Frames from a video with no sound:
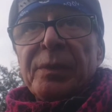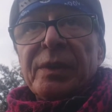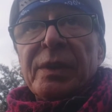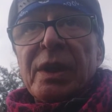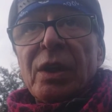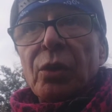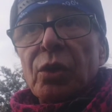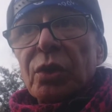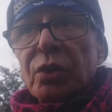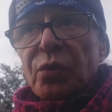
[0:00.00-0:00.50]

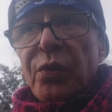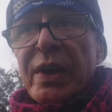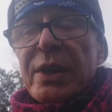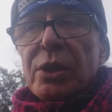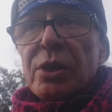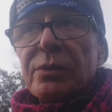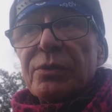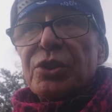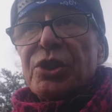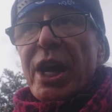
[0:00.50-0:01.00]
On the
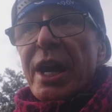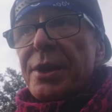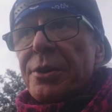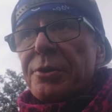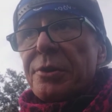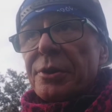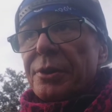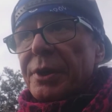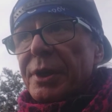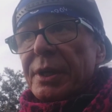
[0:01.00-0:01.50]
20th of
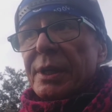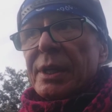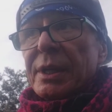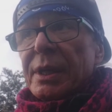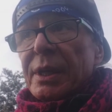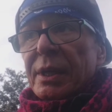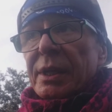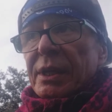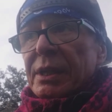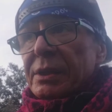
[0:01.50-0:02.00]
January,
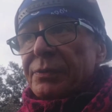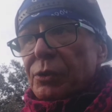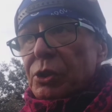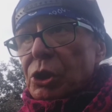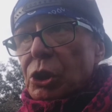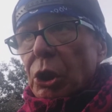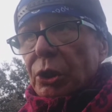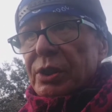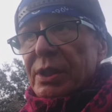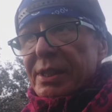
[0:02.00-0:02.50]
it was
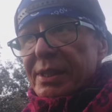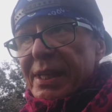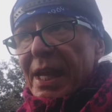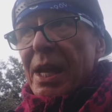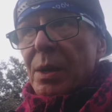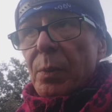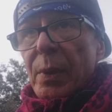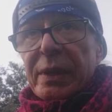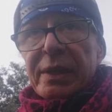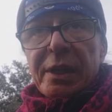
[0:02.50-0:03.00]
not the
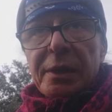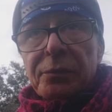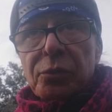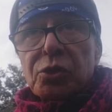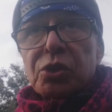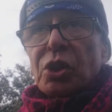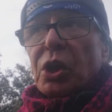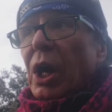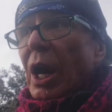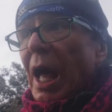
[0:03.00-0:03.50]
same weather. It
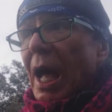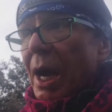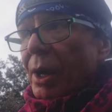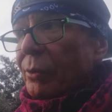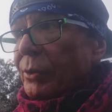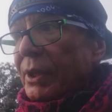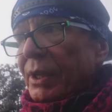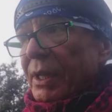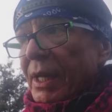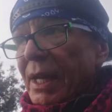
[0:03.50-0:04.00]
was
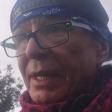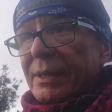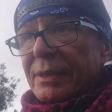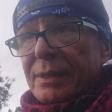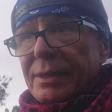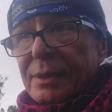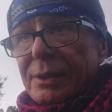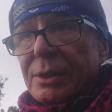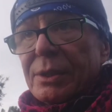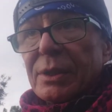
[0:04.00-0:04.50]
cloudy,
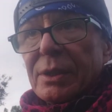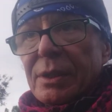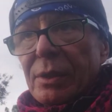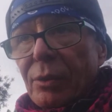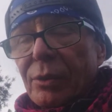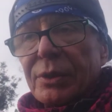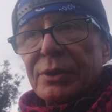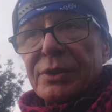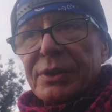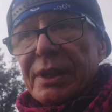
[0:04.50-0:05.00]
and
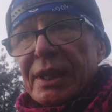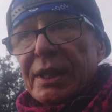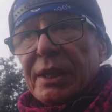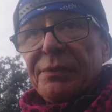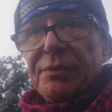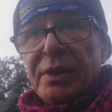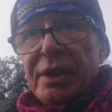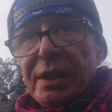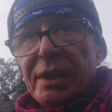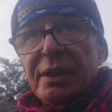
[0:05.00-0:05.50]
on the
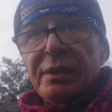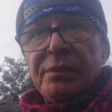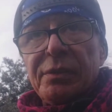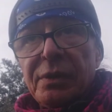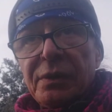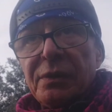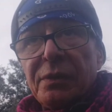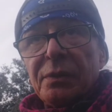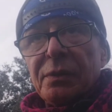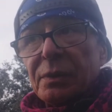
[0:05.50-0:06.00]

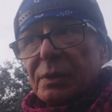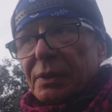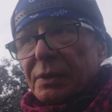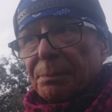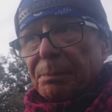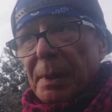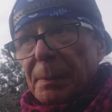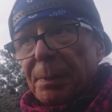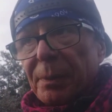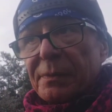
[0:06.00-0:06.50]
TV,
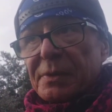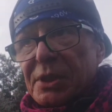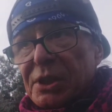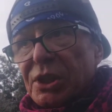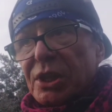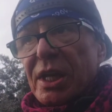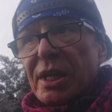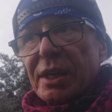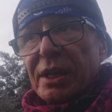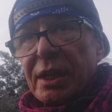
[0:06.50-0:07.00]
people were
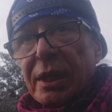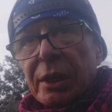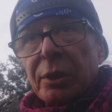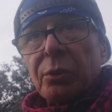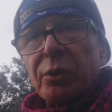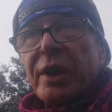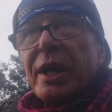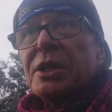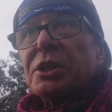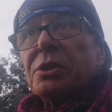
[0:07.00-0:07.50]
seeing
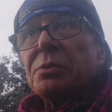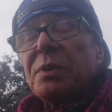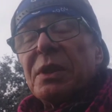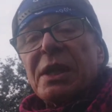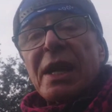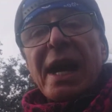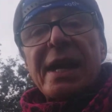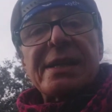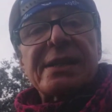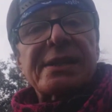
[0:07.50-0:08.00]
inauguration with
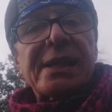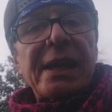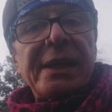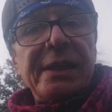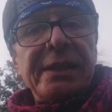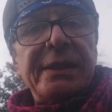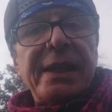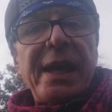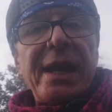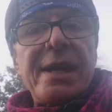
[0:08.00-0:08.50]
nice
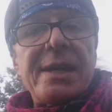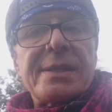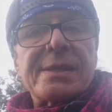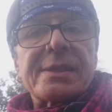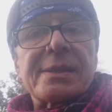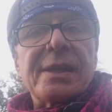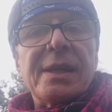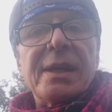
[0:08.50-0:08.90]
sunny days.